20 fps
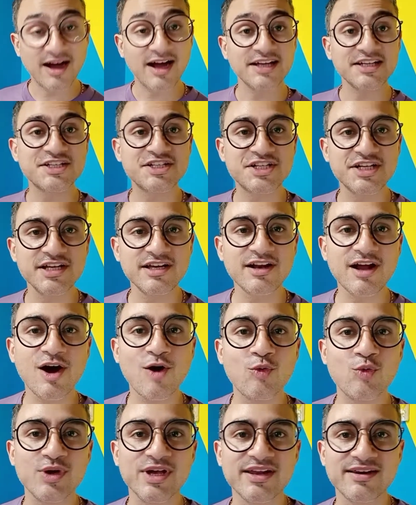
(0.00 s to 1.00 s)
i share
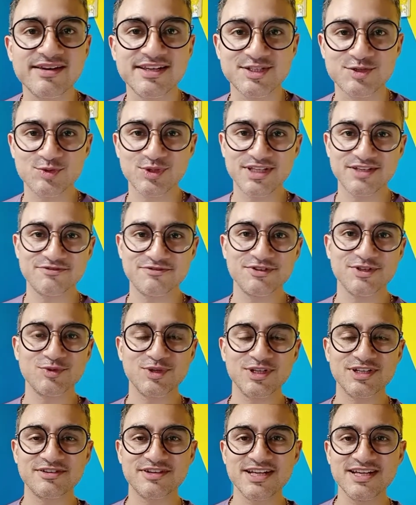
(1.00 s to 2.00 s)
awareness with
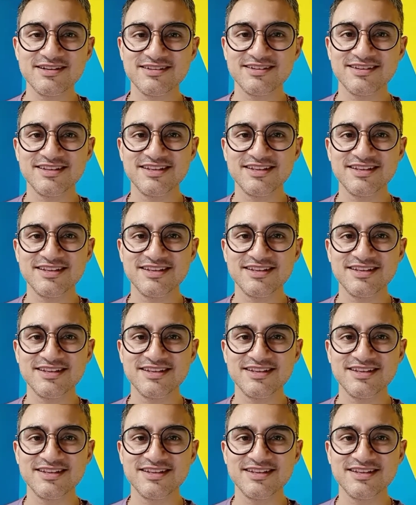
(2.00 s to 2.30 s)
everyone right